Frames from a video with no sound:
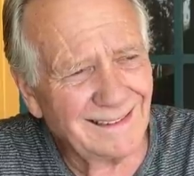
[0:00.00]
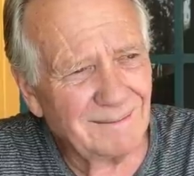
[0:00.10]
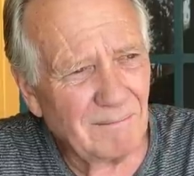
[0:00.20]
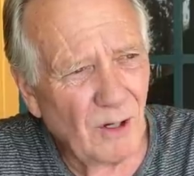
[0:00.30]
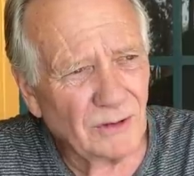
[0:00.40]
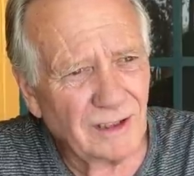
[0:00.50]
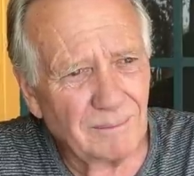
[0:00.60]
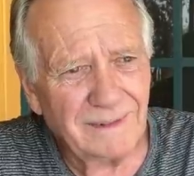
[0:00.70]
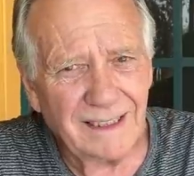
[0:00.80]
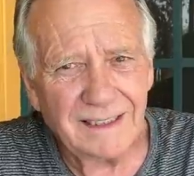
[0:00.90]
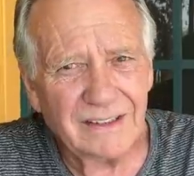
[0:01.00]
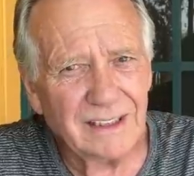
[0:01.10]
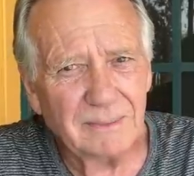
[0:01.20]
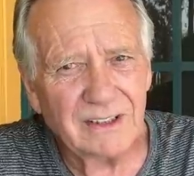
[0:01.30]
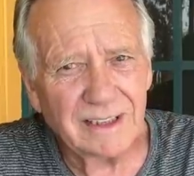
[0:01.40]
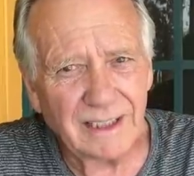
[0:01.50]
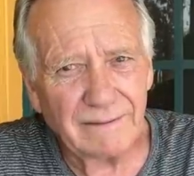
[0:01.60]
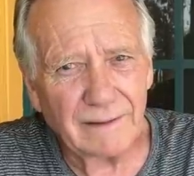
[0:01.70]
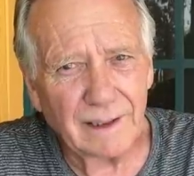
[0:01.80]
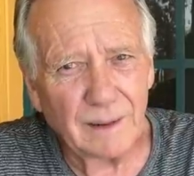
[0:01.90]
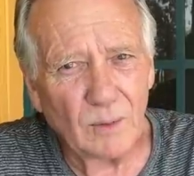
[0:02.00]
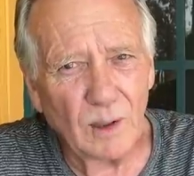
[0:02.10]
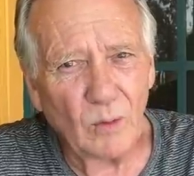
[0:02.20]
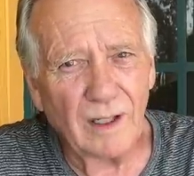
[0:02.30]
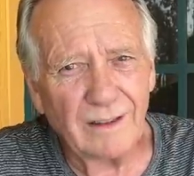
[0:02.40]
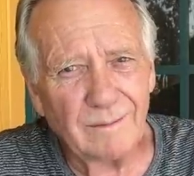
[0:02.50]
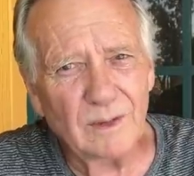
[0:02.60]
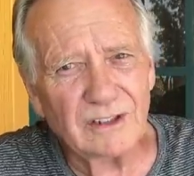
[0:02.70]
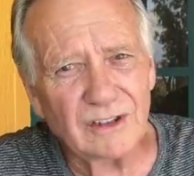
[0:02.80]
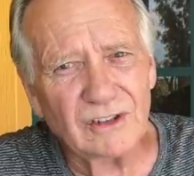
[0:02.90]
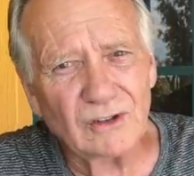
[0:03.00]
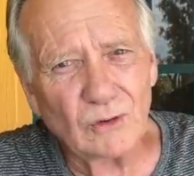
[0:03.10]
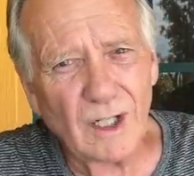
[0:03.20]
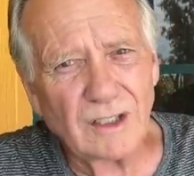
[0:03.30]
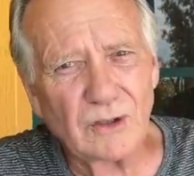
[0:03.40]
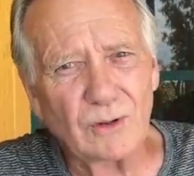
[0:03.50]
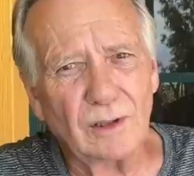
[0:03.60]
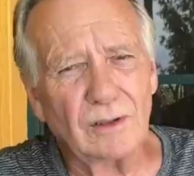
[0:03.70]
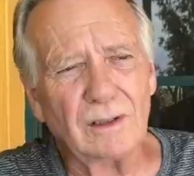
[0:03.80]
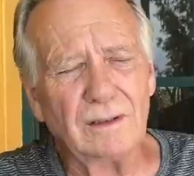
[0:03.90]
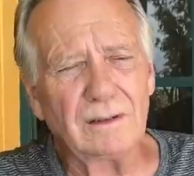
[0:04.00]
Most of them didn't seem significant, but one of them was a structural